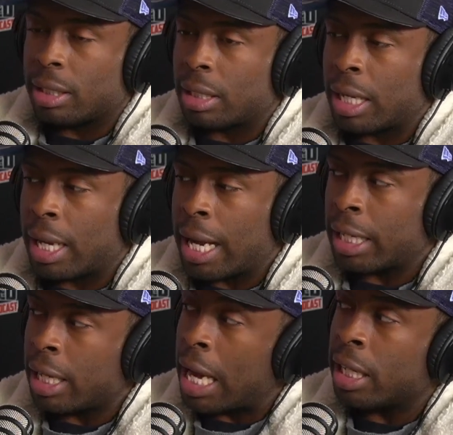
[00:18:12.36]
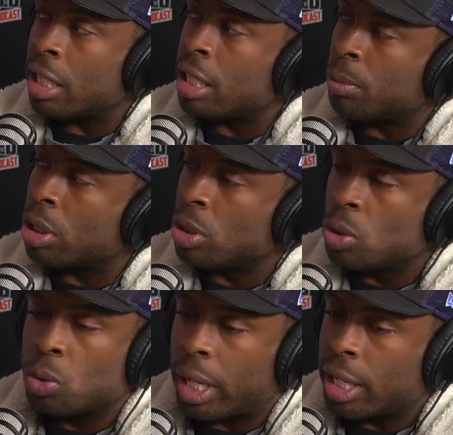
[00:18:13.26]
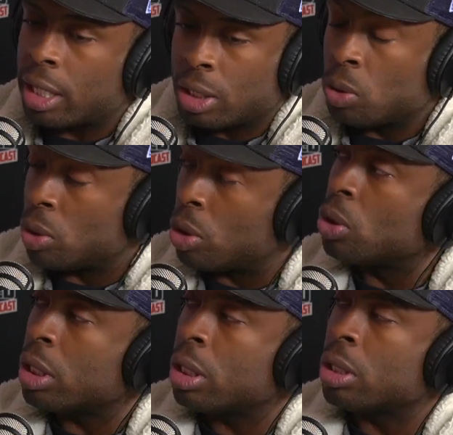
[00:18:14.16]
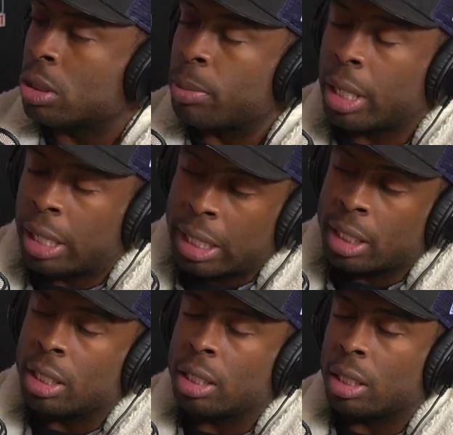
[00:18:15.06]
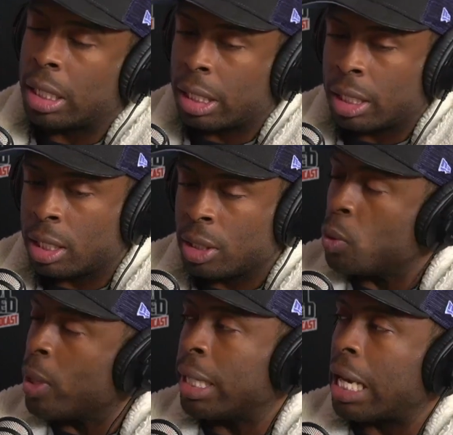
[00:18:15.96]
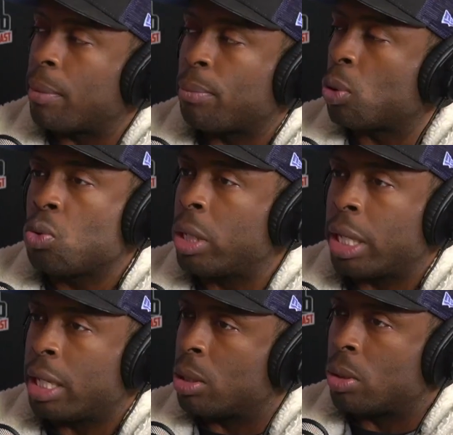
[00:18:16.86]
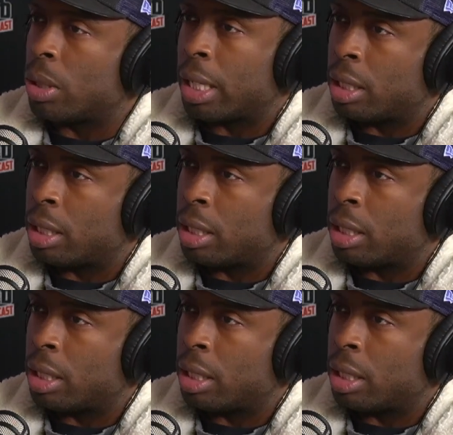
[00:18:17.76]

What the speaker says: Like I get it, bro. You'll kill somebody. I get it. You ain't gotta prove that though. Like,